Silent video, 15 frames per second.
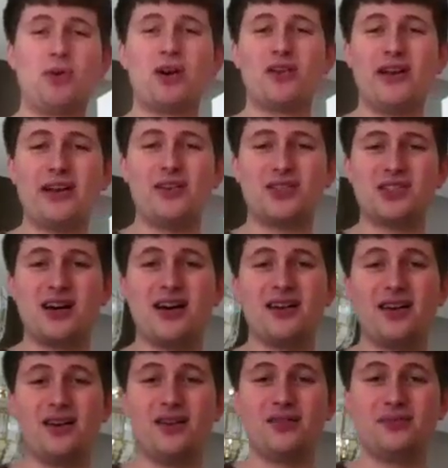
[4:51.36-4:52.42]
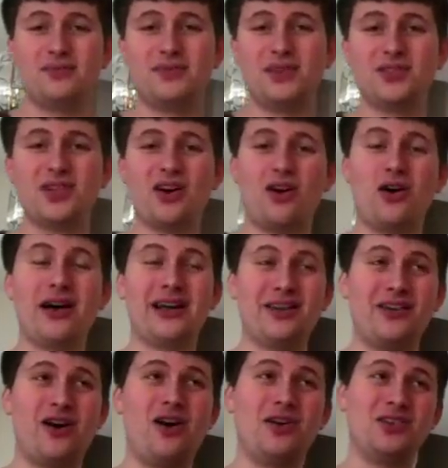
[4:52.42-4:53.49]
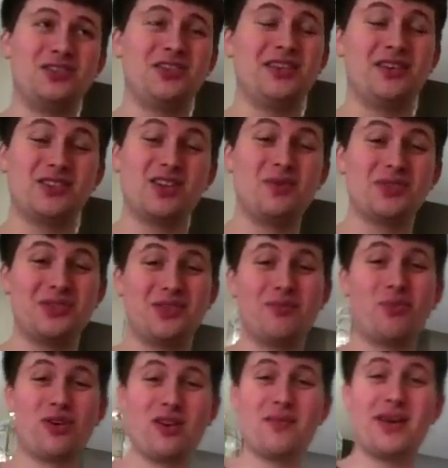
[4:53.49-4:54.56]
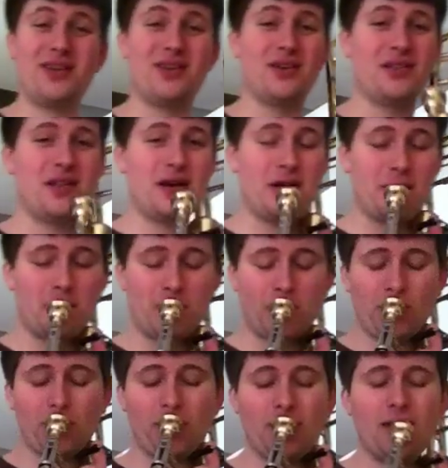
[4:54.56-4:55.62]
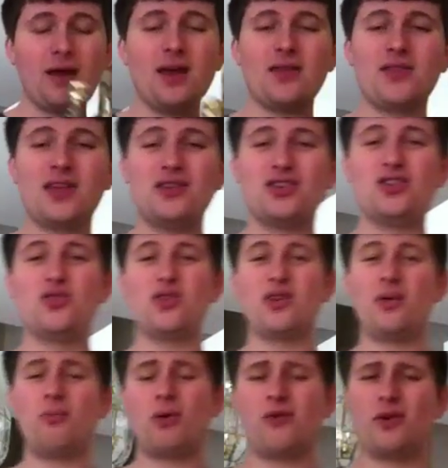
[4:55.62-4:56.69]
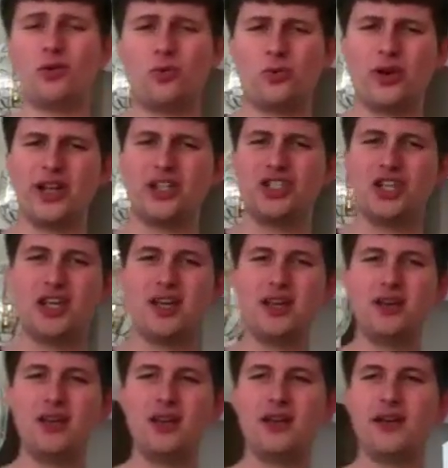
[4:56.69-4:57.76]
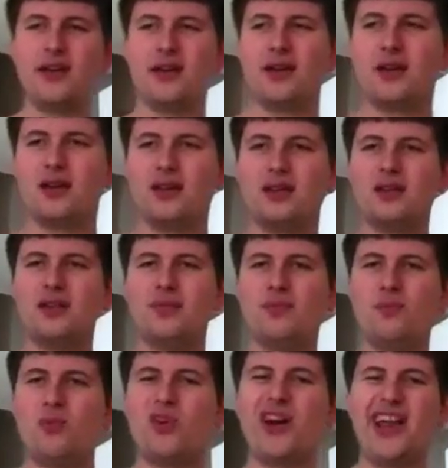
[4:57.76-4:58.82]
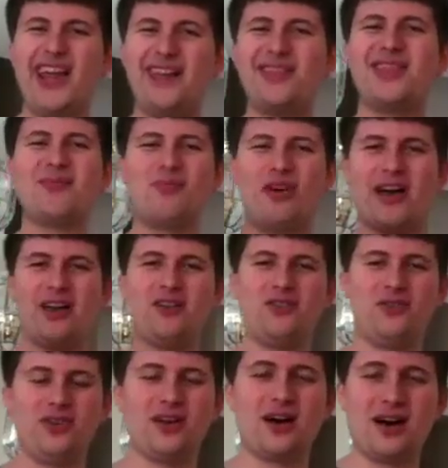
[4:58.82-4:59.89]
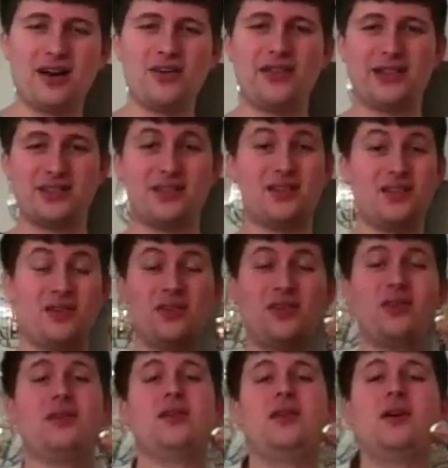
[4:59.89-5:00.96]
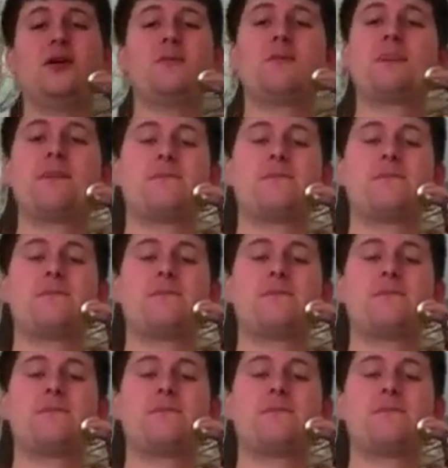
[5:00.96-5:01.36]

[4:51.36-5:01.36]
borderline glissando. Honestly, there's almost a little portamento in there. Then you can do more of a rigid, more anthem-like legato. That's another thing you can do.